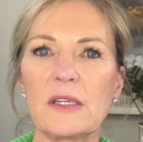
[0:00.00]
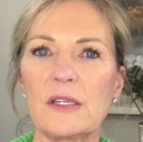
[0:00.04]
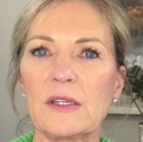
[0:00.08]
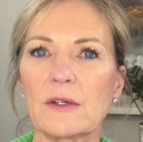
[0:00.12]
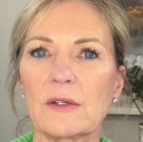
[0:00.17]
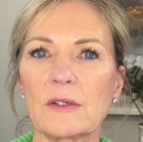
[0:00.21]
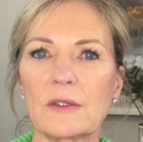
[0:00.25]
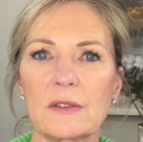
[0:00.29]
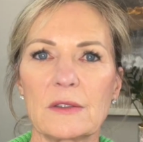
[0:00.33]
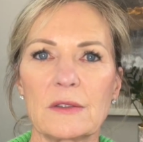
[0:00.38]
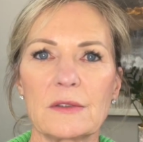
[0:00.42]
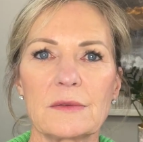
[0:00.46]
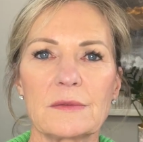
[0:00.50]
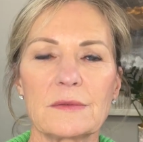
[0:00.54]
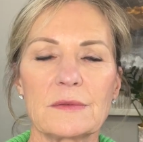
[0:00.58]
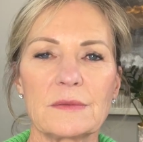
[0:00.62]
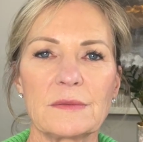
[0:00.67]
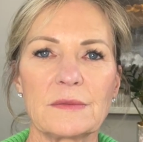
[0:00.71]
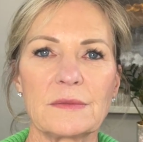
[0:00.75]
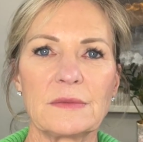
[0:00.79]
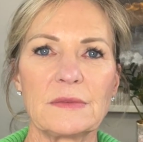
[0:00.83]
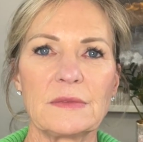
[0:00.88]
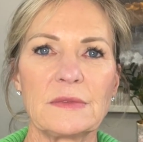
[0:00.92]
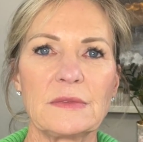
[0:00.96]

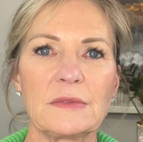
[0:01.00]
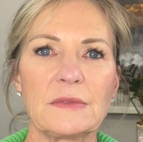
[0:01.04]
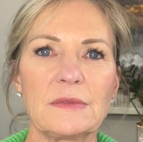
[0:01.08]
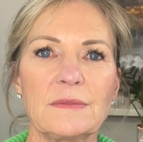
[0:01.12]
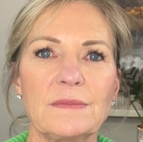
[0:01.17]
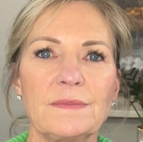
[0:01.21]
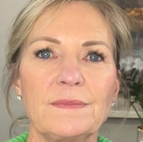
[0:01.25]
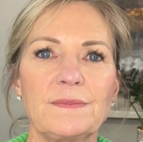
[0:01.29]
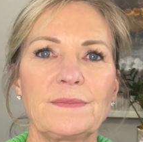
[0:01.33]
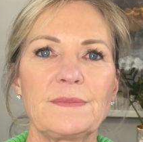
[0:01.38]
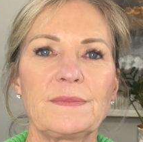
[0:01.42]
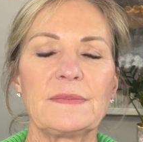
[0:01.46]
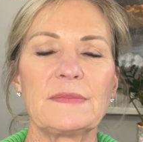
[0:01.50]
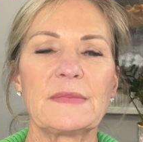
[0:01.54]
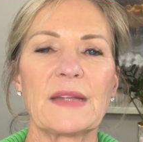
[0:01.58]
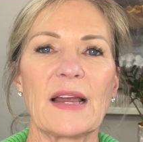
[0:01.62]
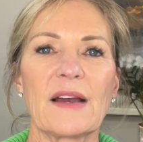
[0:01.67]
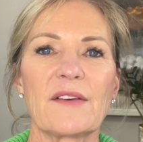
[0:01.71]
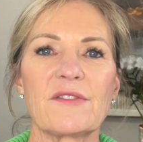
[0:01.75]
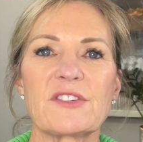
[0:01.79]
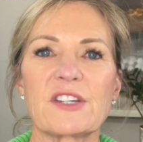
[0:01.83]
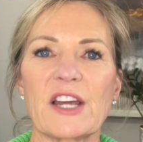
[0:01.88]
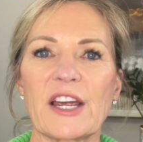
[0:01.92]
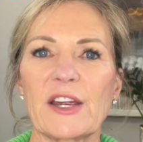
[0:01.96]
you'll
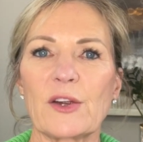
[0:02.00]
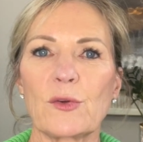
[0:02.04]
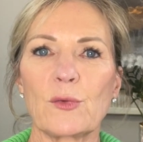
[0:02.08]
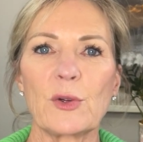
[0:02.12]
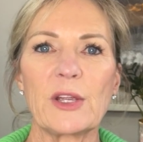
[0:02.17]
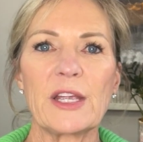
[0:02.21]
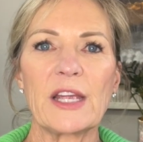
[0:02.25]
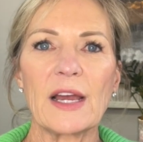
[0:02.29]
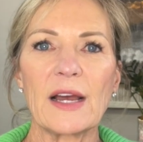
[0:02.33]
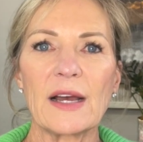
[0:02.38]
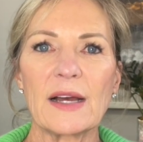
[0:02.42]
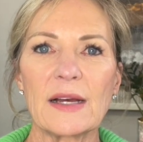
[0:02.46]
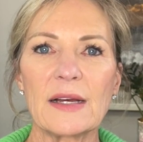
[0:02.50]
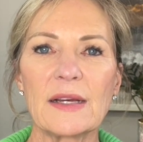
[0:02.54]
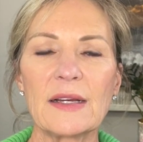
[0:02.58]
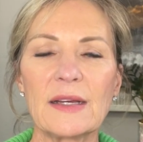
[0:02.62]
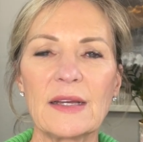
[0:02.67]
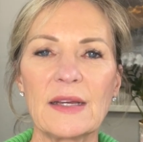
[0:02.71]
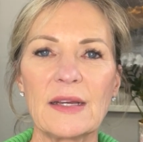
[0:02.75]
have diarrhea,